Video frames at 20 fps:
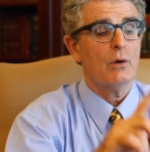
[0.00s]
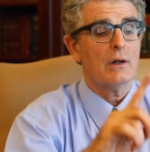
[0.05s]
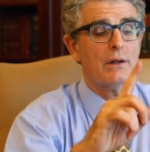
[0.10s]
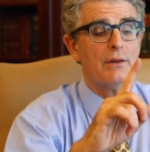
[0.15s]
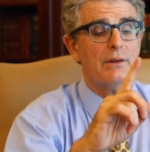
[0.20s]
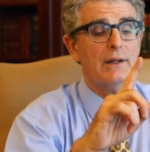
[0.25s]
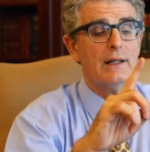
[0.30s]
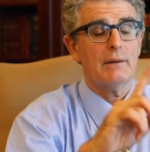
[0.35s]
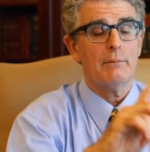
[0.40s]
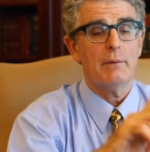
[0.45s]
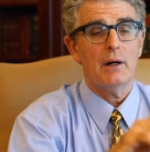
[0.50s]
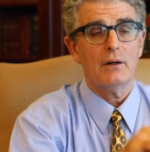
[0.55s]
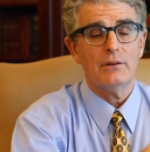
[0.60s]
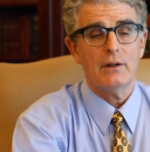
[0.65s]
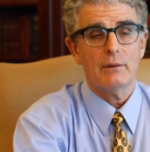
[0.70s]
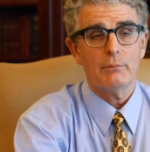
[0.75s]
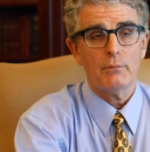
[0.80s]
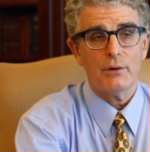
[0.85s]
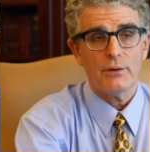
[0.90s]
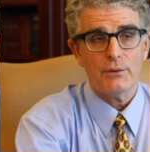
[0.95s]
want to think about
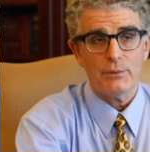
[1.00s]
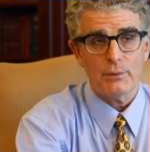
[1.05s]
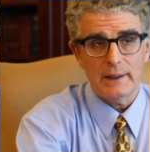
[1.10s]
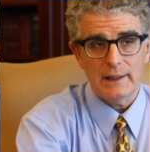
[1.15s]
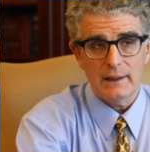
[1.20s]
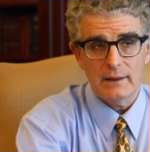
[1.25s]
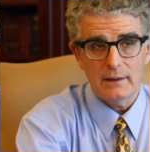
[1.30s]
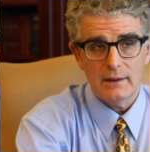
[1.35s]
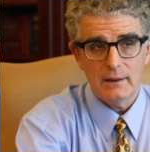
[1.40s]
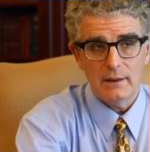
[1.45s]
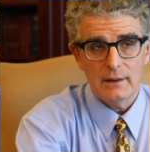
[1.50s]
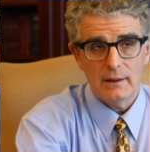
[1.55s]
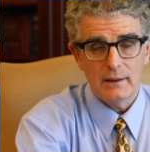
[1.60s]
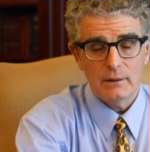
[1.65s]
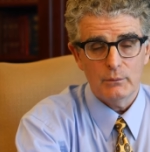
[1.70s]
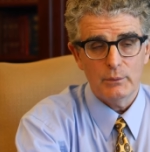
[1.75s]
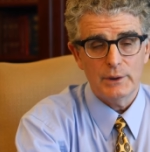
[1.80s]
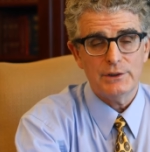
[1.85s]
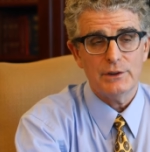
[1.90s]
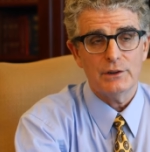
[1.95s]
number three,
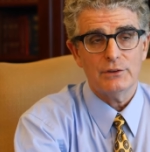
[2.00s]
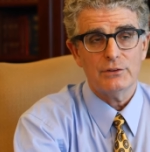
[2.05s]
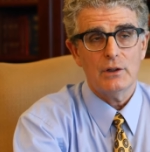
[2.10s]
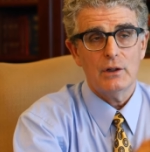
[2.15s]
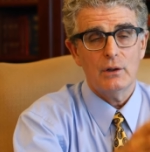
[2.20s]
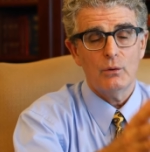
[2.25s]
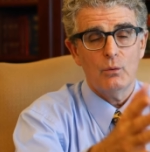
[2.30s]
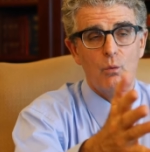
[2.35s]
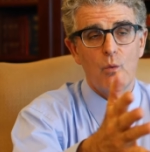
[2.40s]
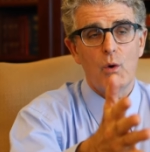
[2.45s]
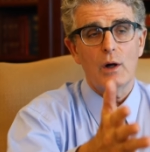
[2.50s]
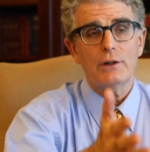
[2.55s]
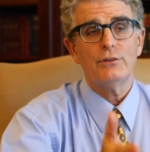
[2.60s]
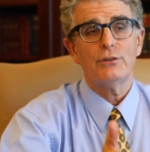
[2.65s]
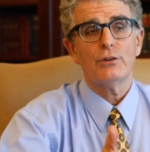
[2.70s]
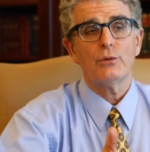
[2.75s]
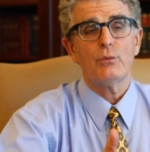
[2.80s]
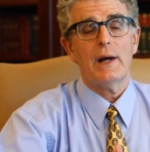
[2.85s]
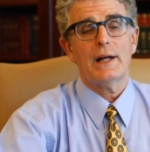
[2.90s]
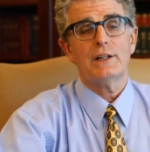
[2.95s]
which is
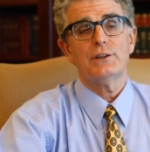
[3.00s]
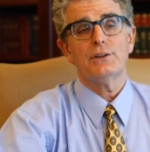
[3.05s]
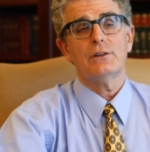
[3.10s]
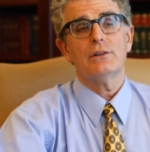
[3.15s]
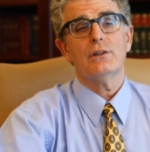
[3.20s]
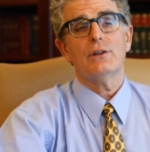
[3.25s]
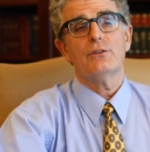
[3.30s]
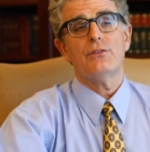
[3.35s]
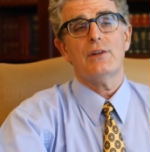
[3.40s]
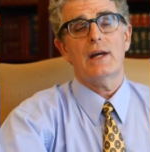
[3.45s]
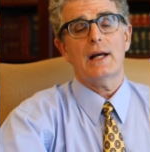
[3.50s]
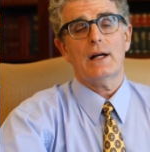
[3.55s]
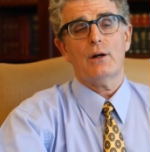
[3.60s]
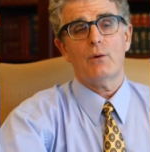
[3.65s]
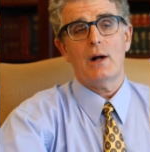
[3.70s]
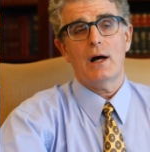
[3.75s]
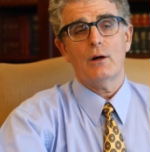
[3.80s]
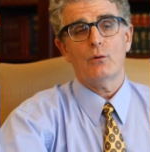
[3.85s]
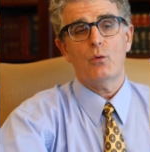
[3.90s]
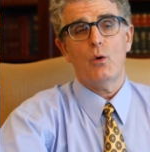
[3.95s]
what direction does that
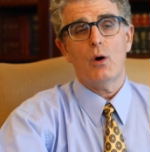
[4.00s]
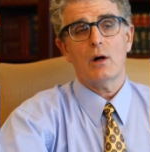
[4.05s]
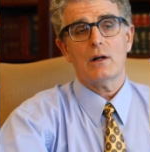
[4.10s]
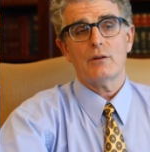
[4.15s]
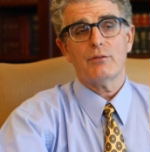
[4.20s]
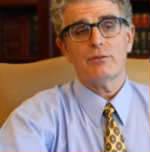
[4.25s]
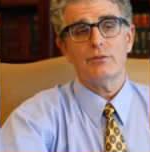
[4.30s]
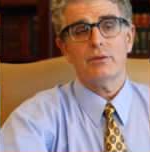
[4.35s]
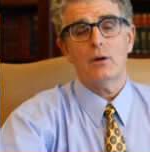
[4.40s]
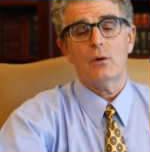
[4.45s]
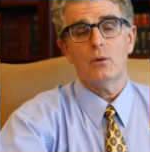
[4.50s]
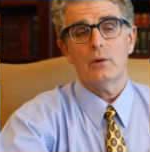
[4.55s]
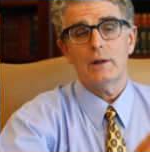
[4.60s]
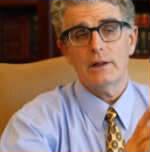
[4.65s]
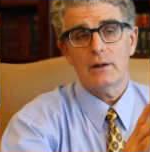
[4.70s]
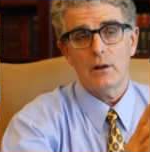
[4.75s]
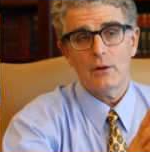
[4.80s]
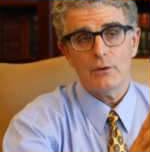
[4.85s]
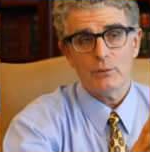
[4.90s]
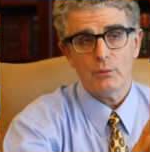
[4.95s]
groundwater flow?
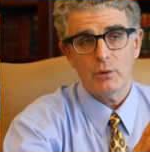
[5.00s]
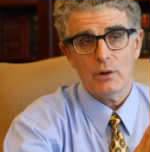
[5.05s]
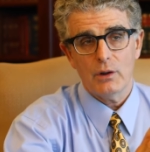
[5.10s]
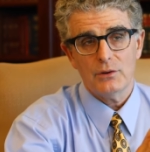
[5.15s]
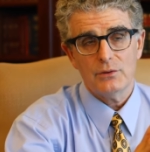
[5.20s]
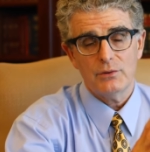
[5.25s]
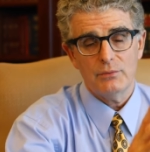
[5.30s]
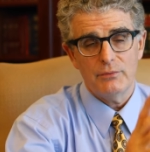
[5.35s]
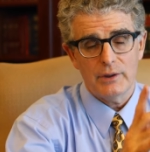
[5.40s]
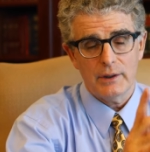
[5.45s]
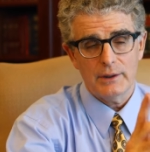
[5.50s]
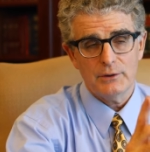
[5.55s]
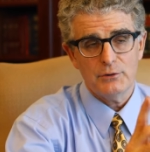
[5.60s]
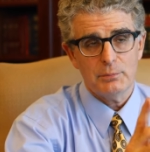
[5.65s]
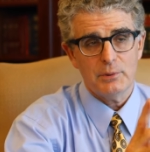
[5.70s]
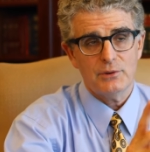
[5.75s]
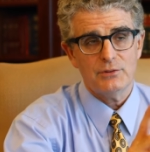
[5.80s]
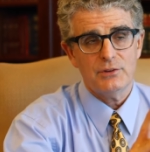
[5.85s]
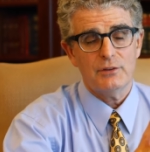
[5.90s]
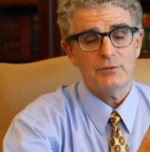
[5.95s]
In other words, very
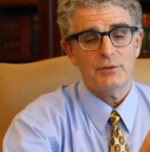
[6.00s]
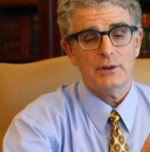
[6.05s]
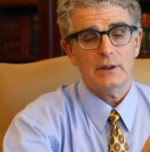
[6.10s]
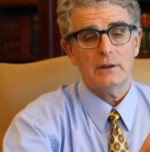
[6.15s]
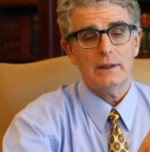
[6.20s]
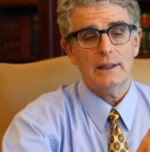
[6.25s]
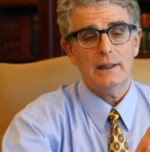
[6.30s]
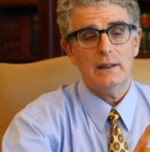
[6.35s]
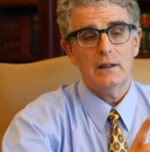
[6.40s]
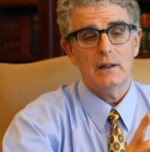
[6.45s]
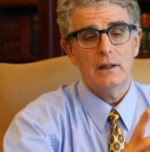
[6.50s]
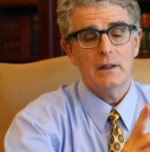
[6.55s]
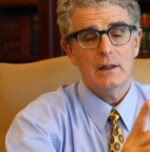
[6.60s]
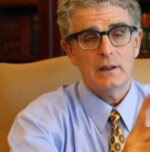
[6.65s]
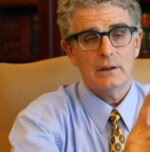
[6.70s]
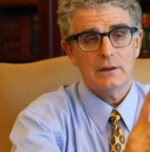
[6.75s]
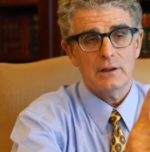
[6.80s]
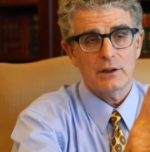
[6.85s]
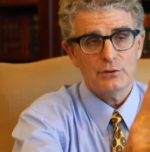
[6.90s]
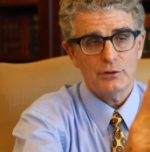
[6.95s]
specifically,
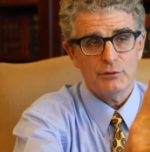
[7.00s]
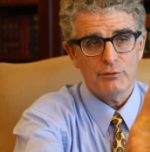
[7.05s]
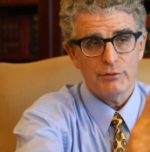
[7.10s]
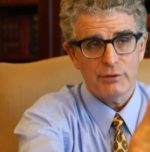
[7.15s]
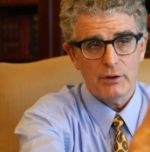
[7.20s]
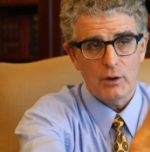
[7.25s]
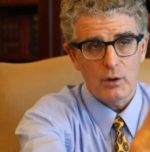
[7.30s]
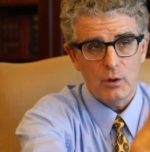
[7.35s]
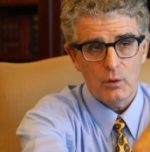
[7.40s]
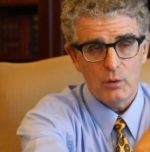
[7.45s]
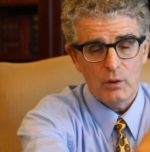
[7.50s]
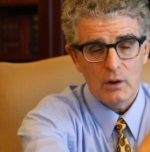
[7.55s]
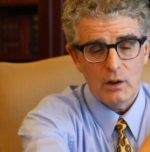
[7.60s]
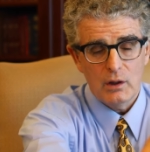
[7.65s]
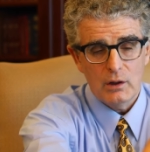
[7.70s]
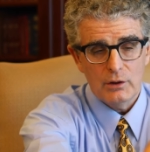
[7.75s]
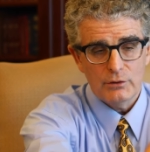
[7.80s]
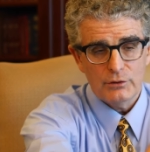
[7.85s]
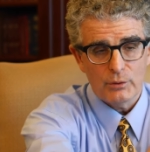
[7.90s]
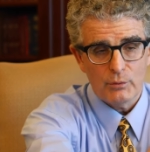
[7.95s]
does it flow
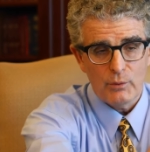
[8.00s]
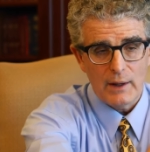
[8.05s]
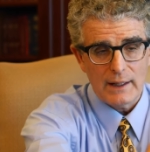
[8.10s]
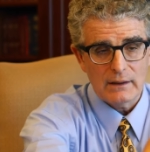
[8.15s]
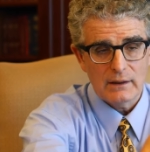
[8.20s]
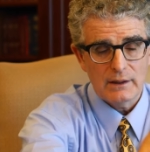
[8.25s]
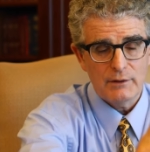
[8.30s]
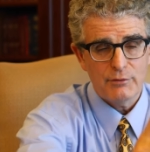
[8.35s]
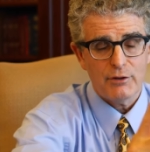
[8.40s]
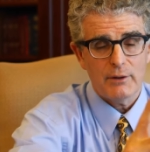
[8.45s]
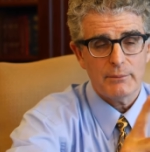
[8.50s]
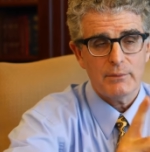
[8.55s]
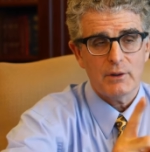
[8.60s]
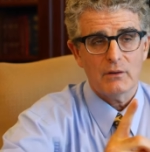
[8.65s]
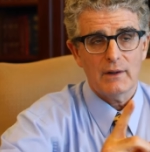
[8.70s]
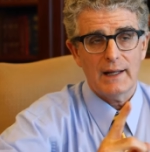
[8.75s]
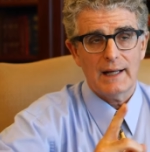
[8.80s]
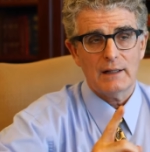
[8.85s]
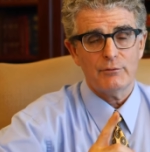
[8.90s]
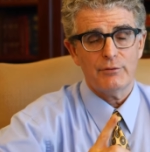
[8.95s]
directly from the
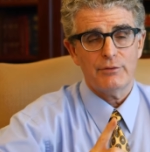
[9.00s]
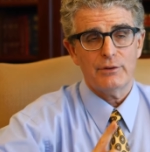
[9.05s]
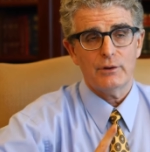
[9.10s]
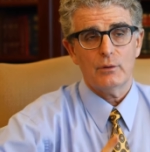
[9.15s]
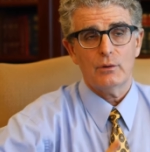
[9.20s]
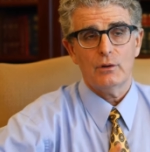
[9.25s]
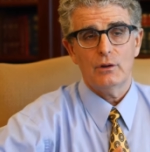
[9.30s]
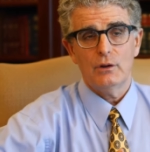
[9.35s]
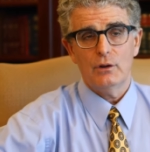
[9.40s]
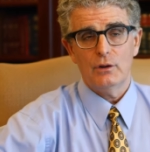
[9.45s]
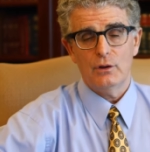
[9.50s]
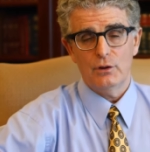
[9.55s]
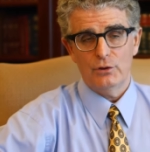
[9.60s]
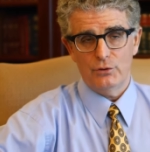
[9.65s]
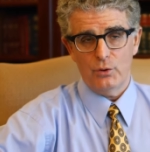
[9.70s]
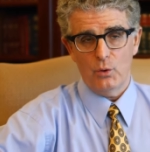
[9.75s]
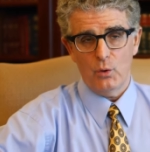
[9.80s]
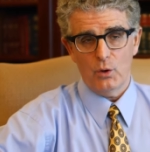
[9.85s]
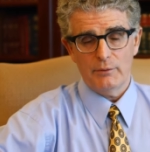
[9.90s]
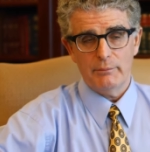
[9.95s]
landfill
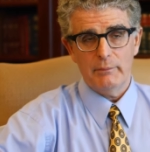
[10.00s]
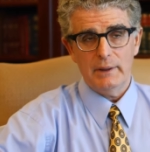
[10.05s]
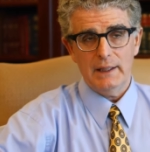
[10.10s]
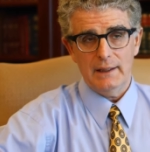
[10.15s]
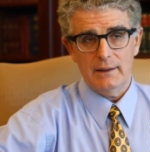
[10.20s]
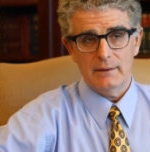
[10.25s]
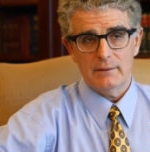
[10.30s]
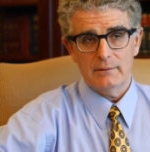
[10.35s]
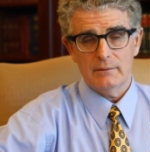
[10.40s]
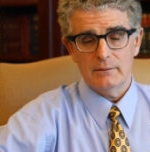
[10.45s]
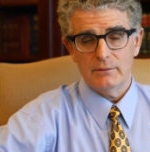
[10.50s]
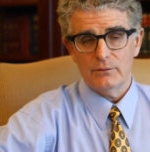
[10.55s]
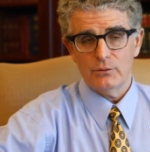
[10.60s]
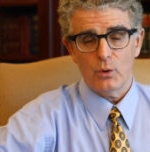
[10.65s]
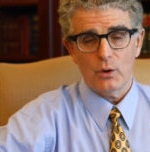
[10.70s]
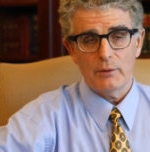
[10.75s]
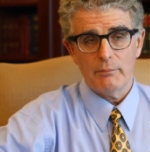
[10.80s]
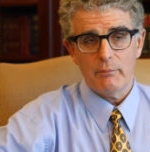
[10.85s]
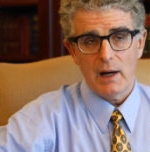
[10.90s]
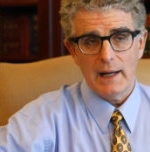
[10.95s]
toward me,
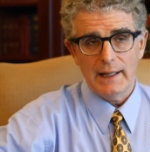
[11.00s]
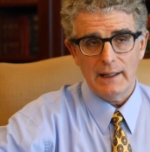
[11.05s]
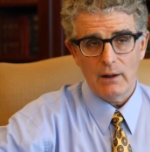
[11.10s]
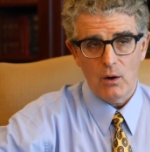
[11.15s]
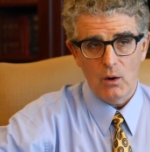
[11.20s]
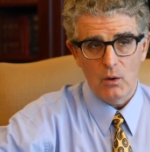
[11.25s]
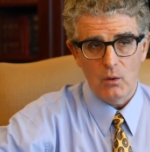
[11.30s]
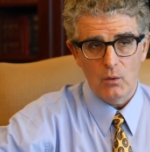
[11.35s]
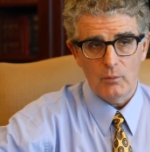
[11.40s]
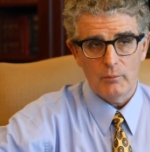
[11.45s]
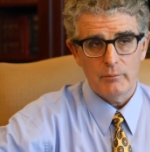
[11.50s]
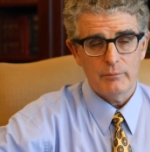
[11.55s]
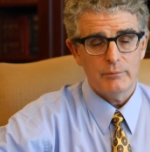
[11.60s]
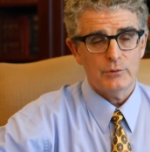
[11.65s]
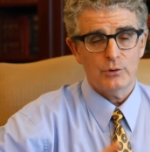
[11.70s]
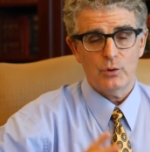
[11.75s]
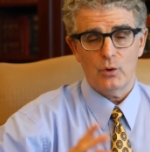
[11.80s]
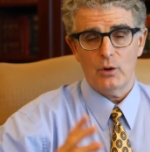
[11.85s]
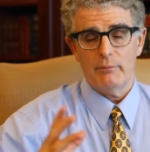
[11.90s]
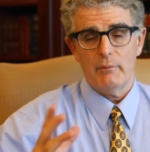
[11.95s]
toward my home,
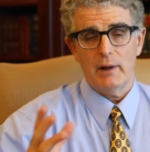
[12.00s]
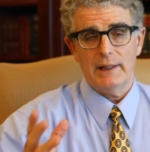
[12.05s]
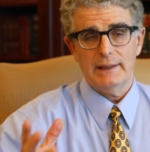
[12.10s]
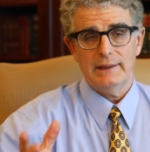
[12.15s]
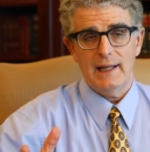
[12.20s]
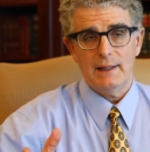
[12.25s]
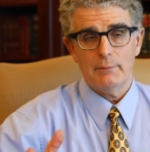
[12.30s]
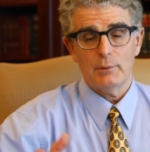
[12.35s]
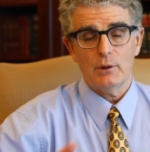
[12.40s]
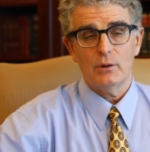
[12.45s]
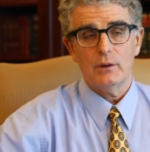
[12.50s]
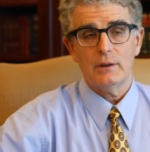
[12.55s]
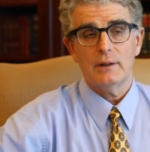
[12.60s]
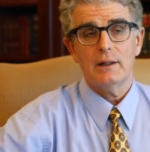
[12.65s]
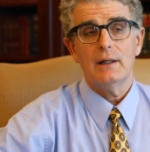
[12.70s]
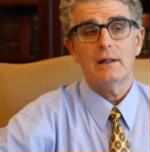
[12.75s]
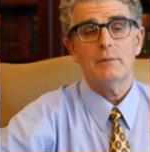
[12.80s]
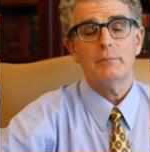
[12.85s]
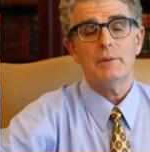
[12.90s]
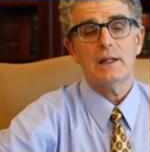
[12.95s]
toward my neighborhood?
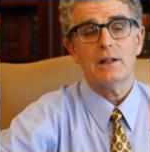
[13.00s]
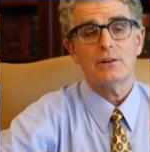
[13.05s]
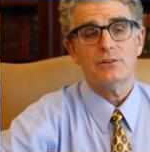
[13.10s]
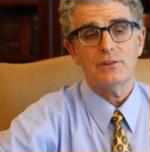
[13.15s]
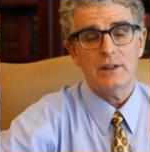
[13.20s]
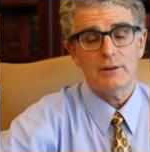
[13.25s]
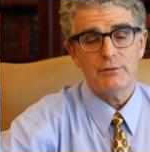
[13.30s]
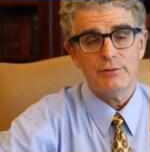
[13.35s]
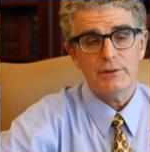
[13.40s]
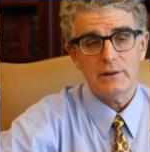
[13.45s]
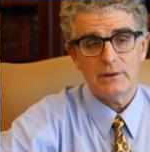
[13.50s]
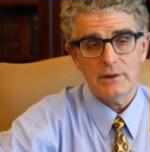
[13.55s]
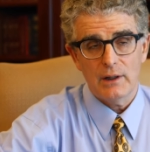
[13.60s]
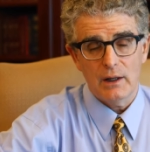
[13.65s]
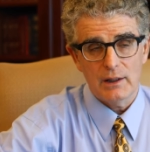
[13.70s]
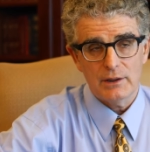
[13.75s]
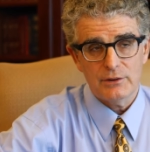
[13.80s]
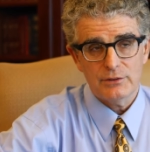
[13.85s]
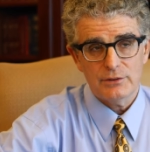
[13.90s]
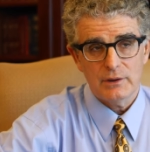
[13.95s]
Because if it
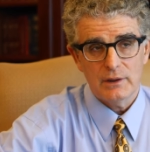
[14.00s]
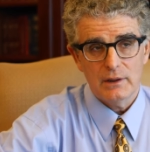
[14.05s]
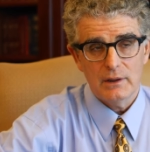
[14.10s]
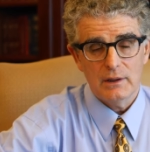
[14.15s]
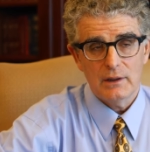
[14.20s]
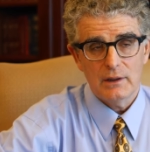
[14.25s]
does,